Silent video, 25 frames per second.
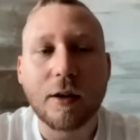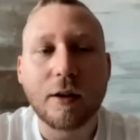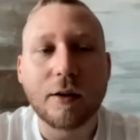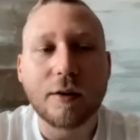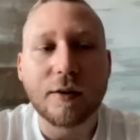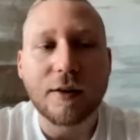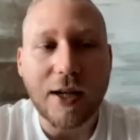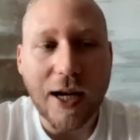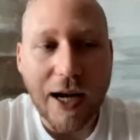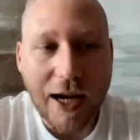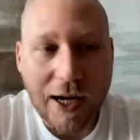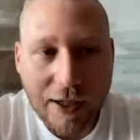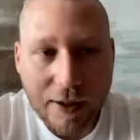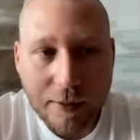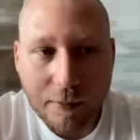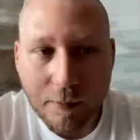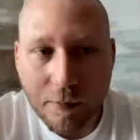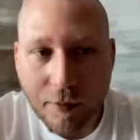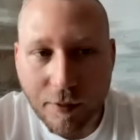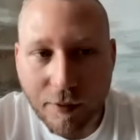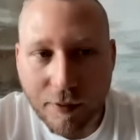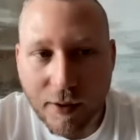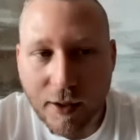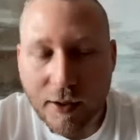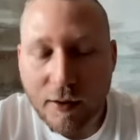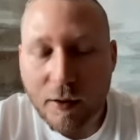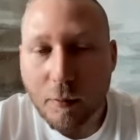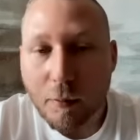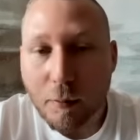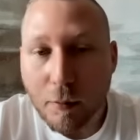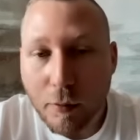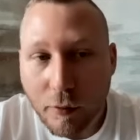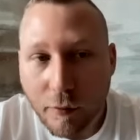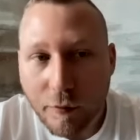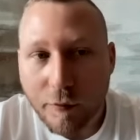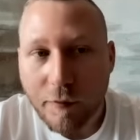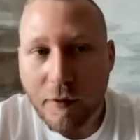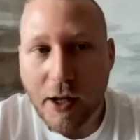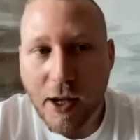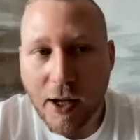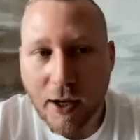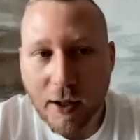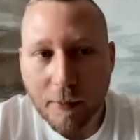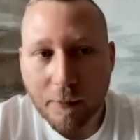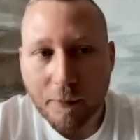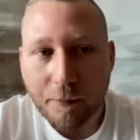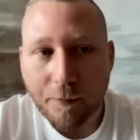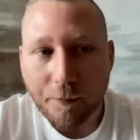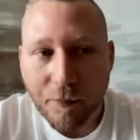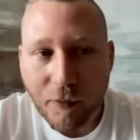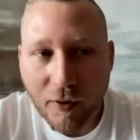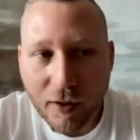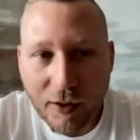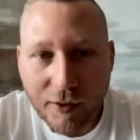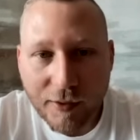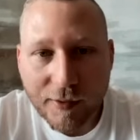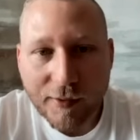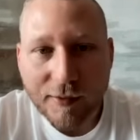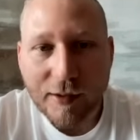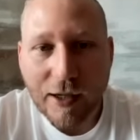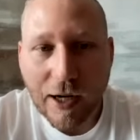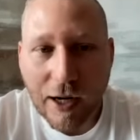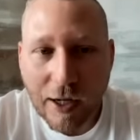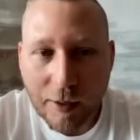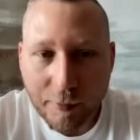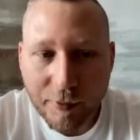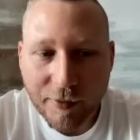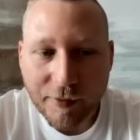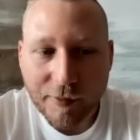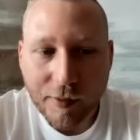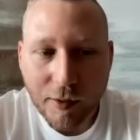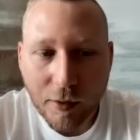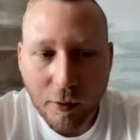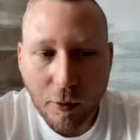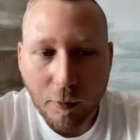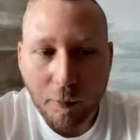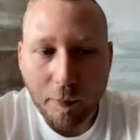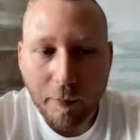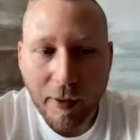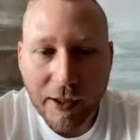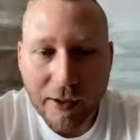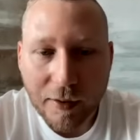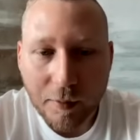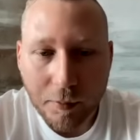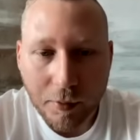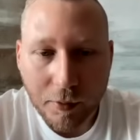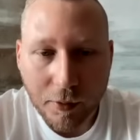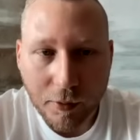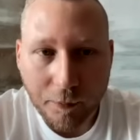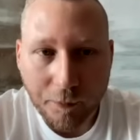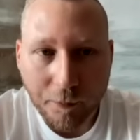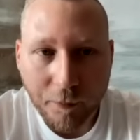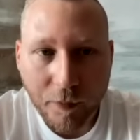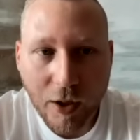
time that the MoveVM is IBC compatible.